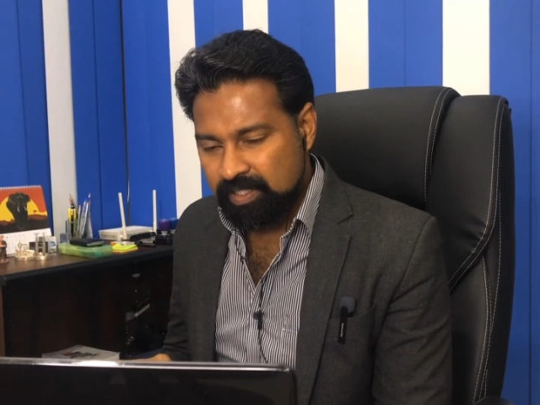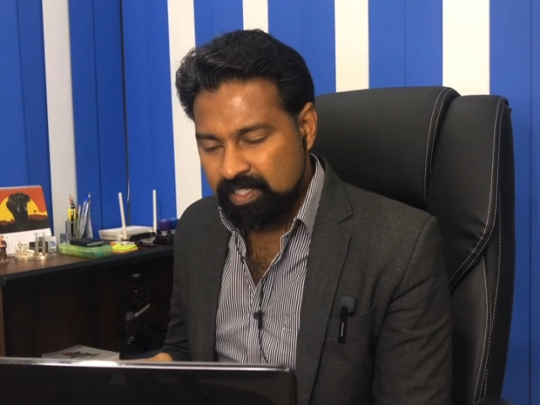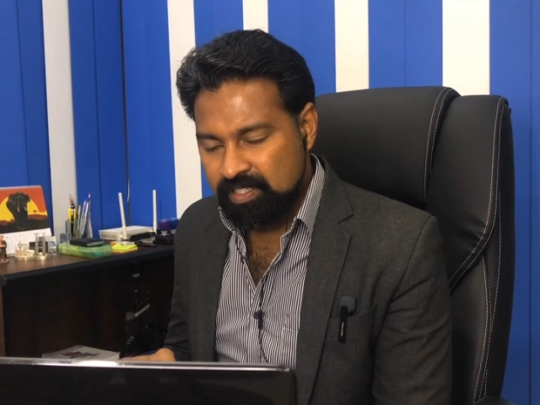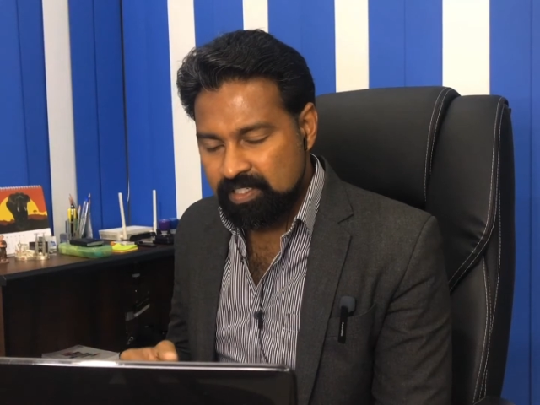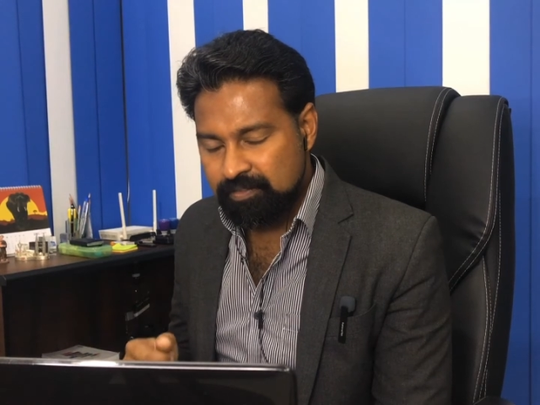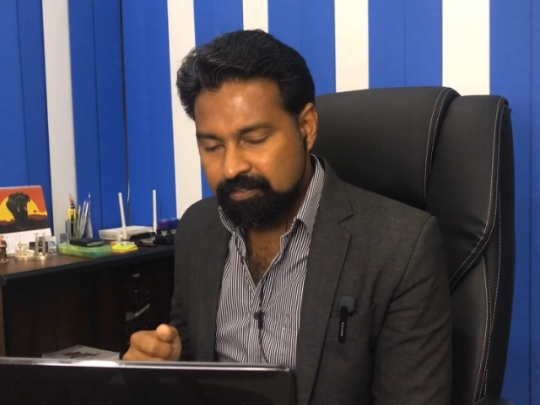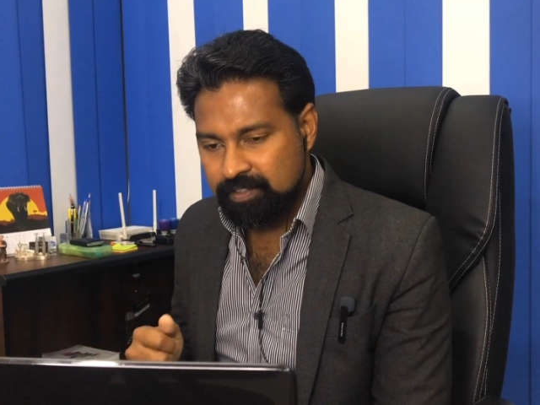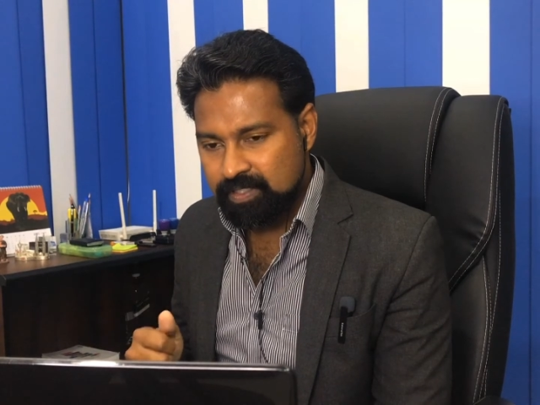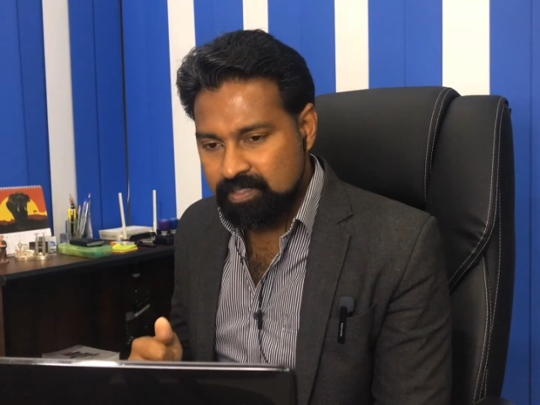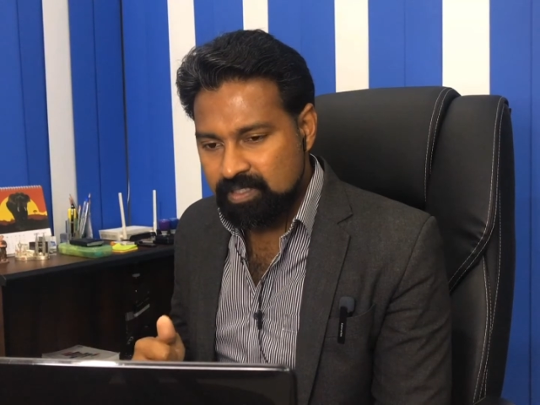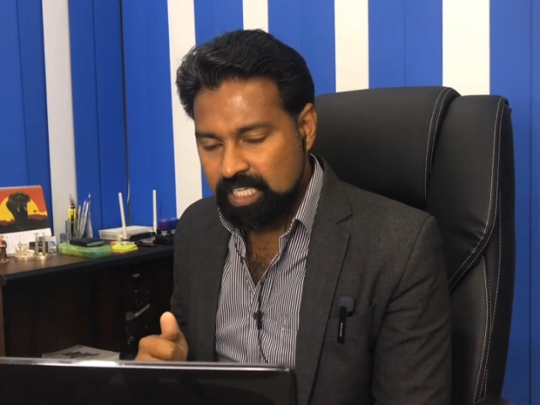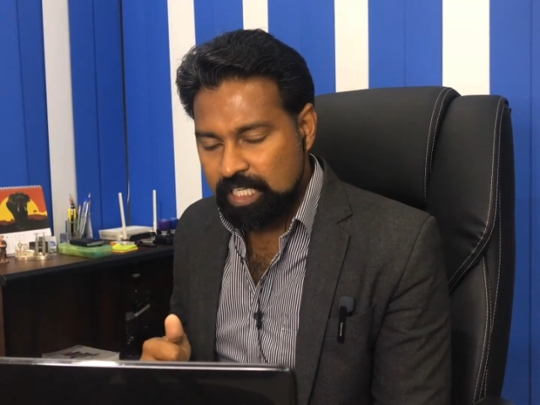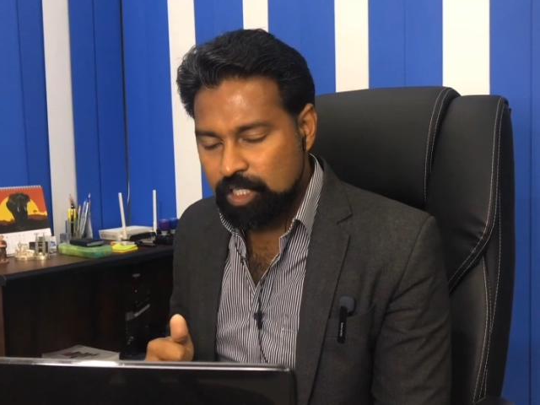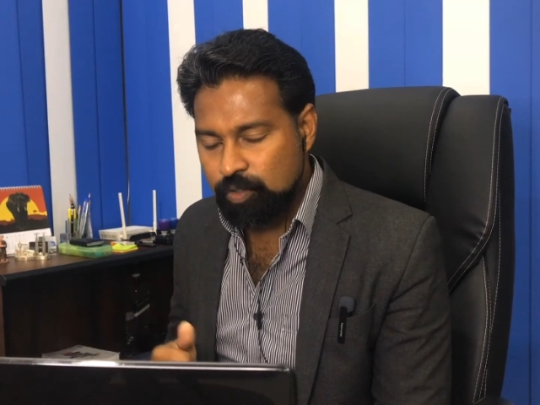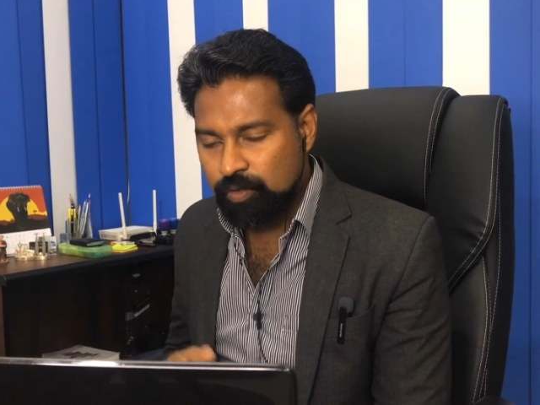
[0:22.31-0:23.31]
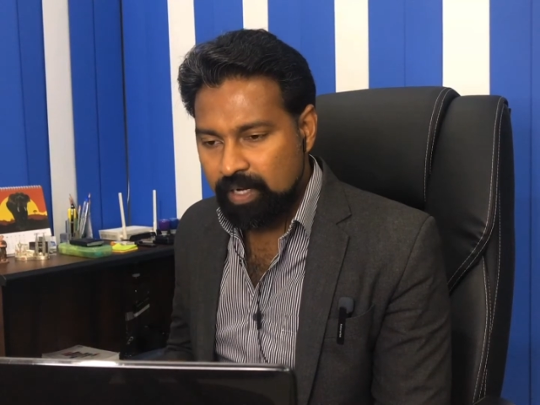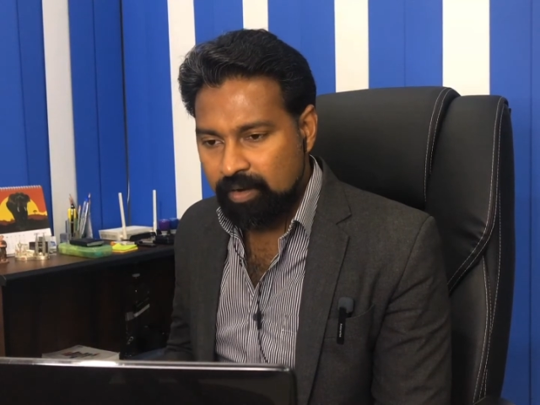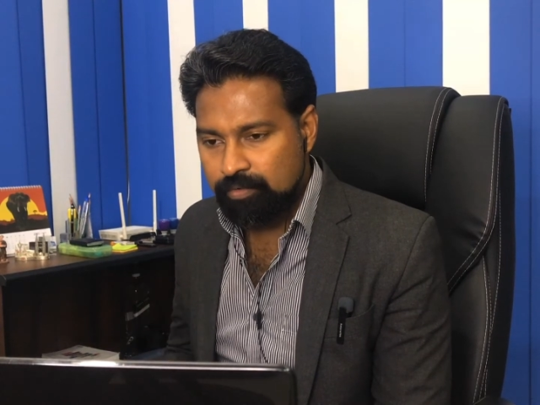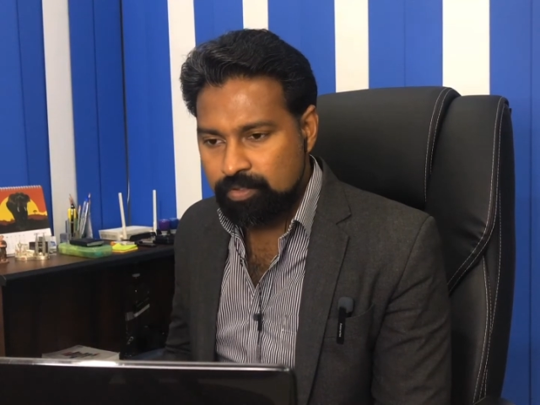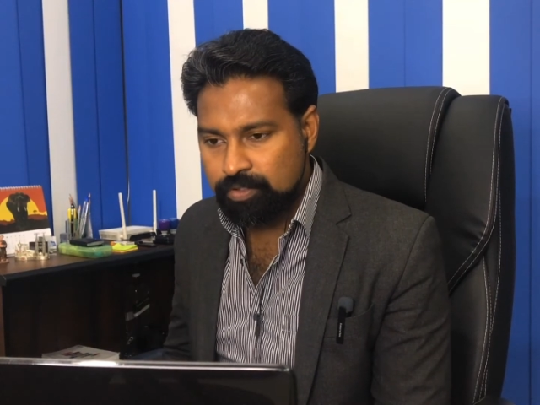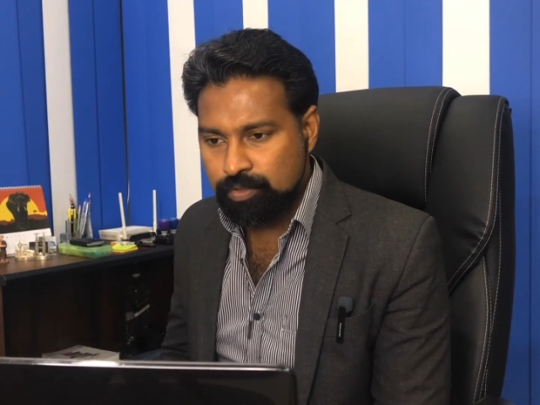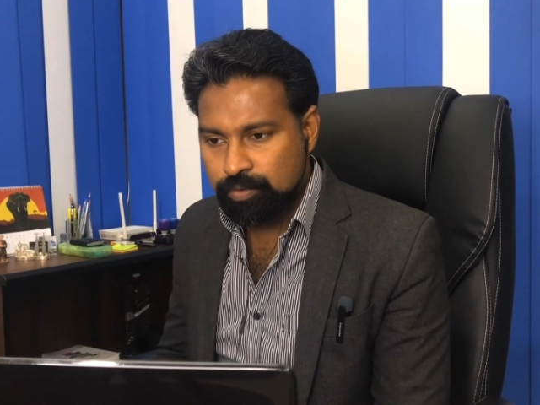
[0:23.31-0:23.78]
That is the first thing you
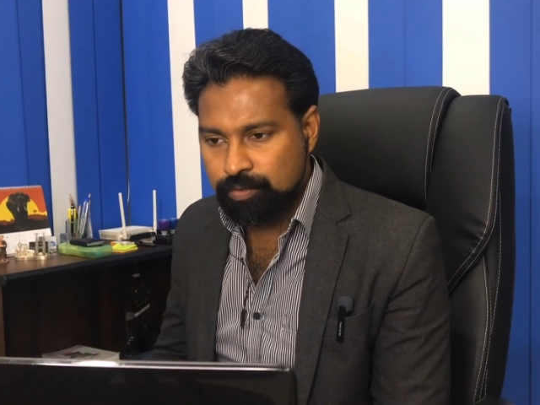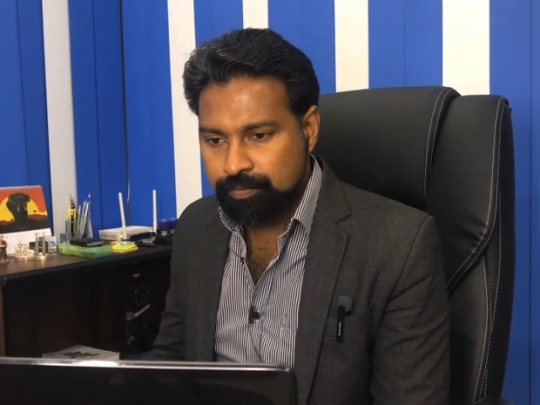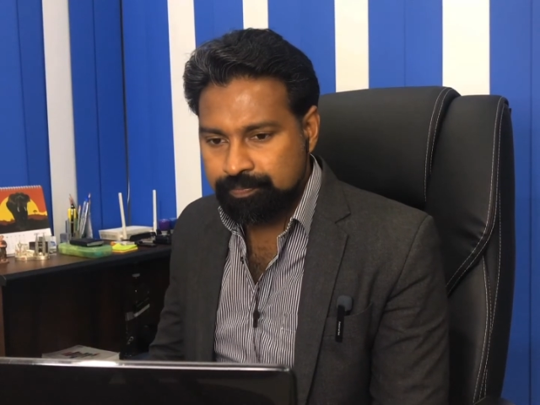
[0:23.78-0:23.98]
have to do.